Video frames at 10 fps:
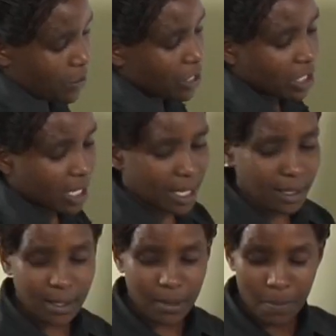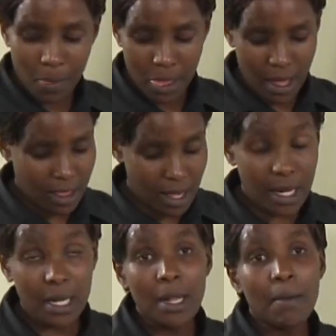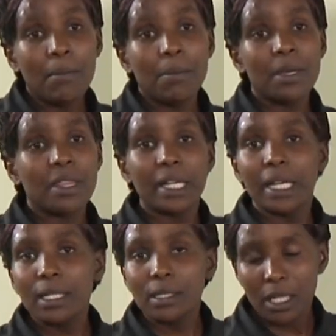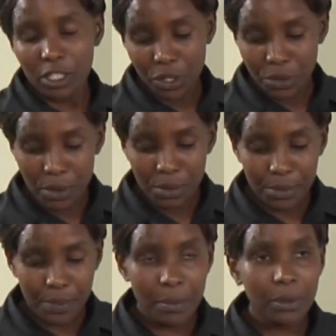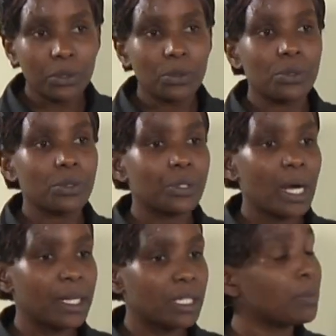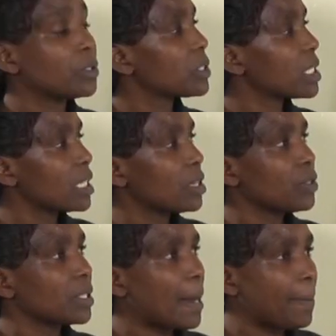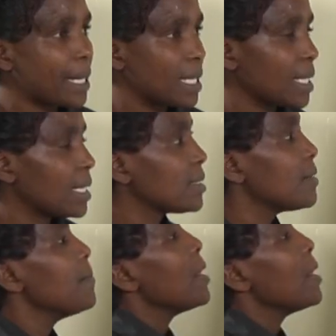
for each case, then maybe in the next session we will be able to demonstrate those apparatus,